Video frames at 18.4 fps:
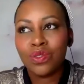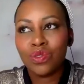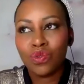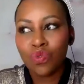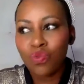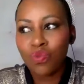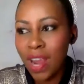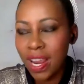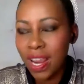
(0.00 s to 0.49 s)

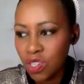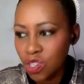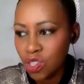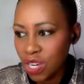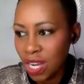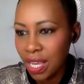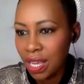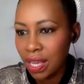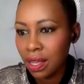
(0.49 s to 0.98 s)

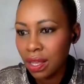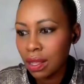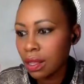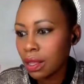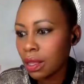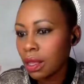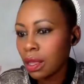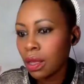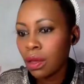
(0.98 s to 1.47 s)
drenching,
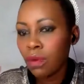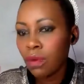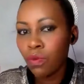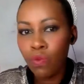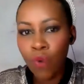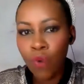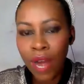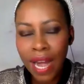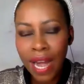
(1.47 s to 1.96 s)

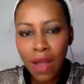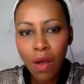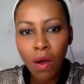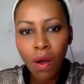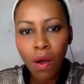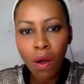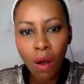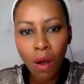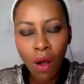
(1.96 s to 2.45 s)
really
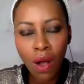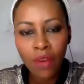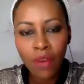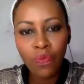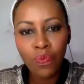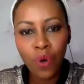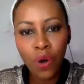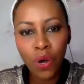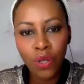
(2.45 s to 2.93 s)
hard
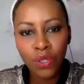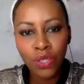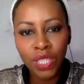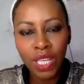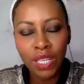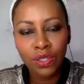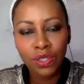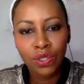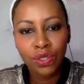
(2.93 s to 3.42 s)

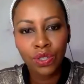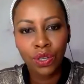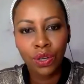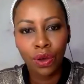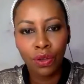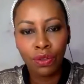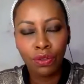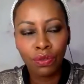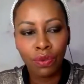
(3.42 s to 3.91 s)
process to
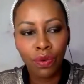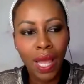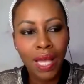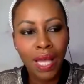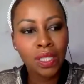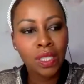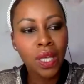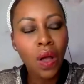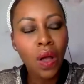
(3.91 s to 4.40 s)
go through.
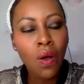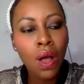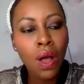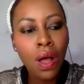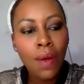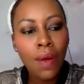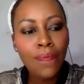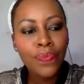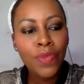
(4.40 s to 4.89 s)
And so
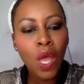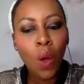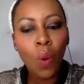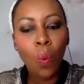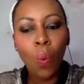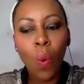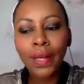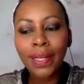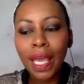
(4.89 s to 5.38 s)

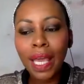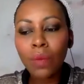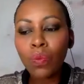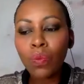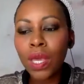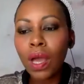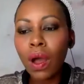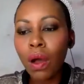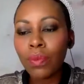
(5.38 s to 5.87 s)
what can
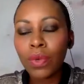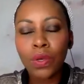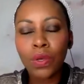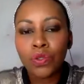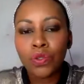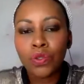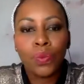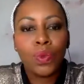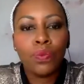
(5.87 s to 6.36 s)
we,
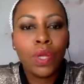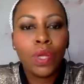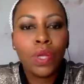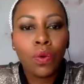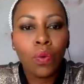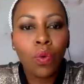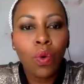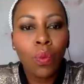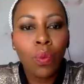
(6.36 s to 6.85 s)
because we
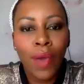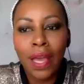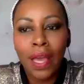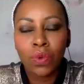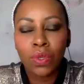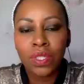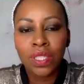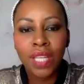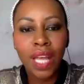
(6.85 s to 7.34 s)
don't all bank
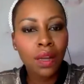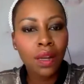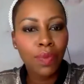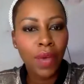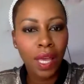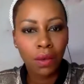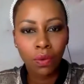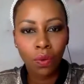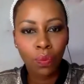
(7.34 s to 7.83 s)
with Standard
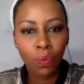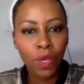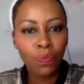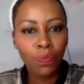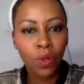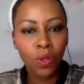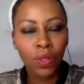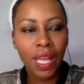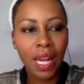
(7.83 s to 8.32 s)
Bank or
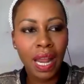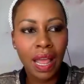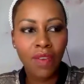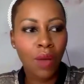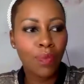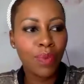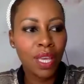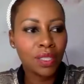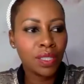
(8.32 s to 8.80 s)
people that have
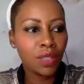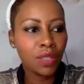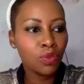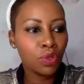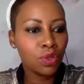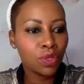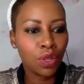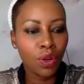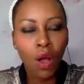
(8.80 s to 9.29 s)
our best
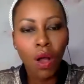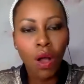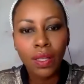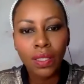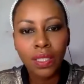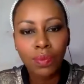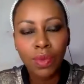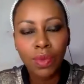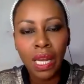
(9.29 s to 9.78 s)
interests at
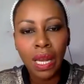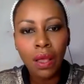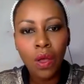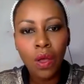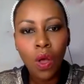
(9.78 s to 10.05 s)
heart. I mean,